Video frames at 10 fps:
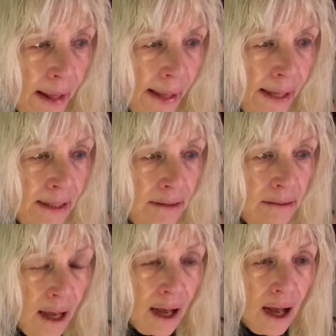
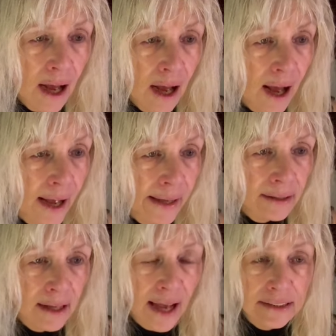And
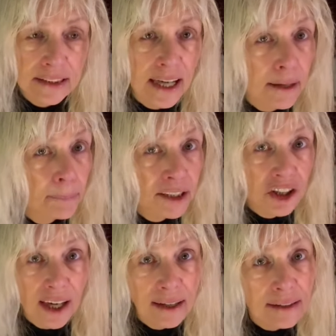I had to take a big
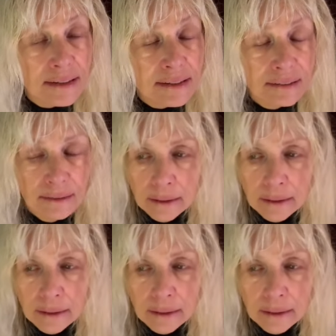chance.